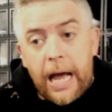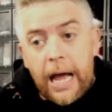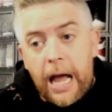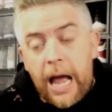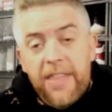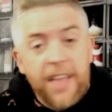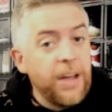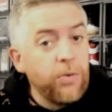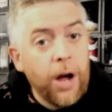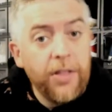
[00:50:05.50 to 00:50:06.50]
And then
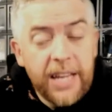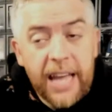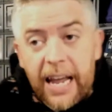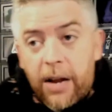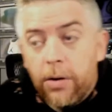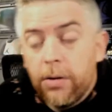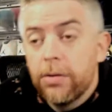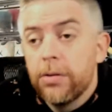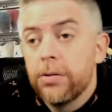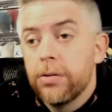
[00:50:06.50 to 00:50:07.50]
they run the angle
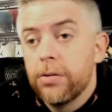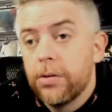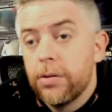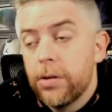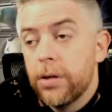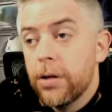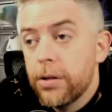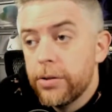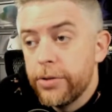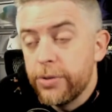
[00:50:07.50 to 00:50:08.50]

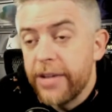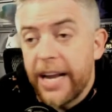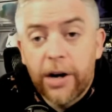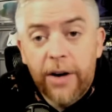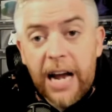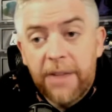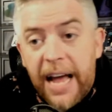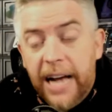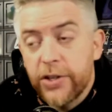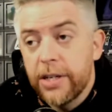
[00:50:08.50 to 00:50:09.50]
to take her out of
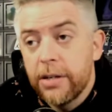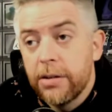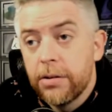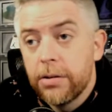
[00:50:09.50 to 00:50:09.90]
action.